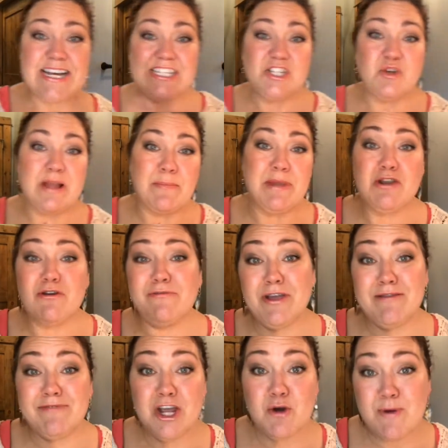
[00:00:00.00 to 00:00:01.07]
So let me know if you have
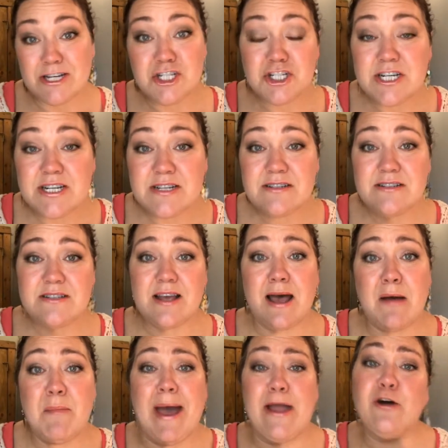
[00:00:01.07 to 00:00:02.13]
any questions.
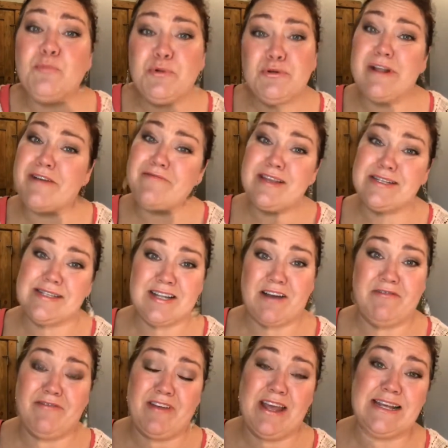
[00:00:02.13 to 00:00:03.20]
I hope you love this
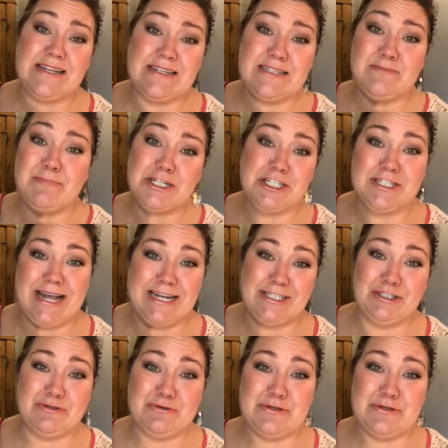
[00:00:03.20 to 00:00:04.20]
stuff as much as I do.